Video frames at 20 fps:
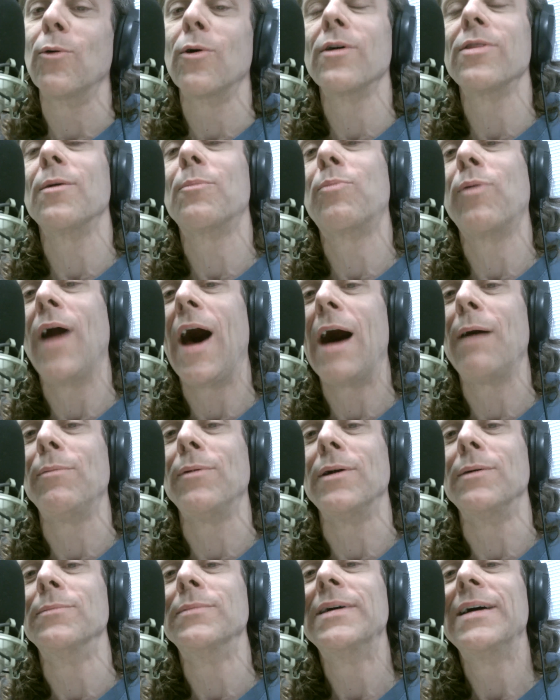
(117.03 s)
who are the
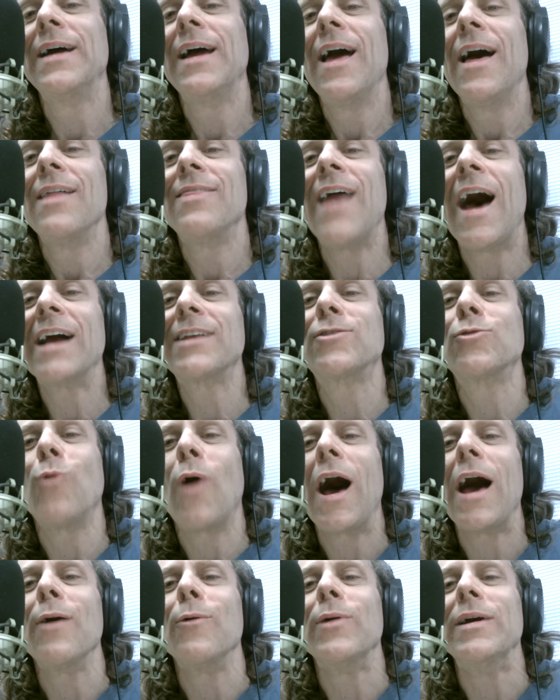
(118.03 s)
problem. That's
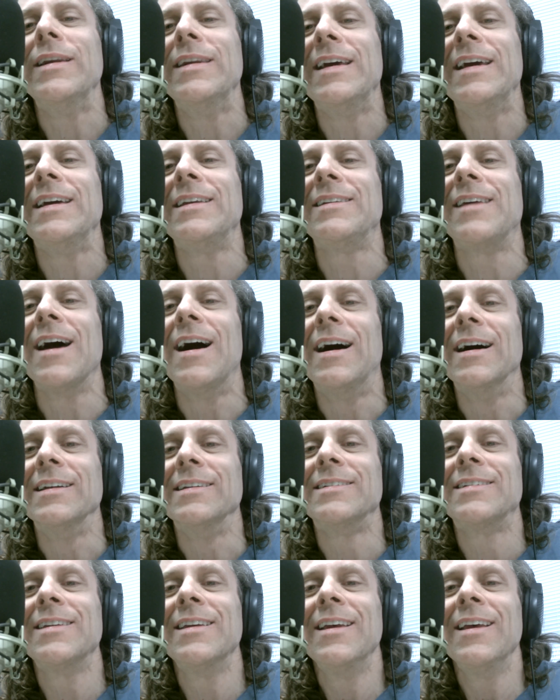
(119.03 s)
why we need
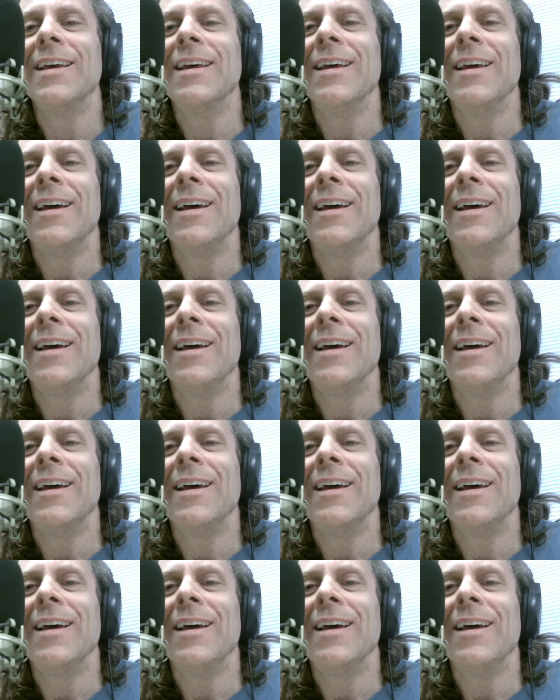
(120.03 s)
guns.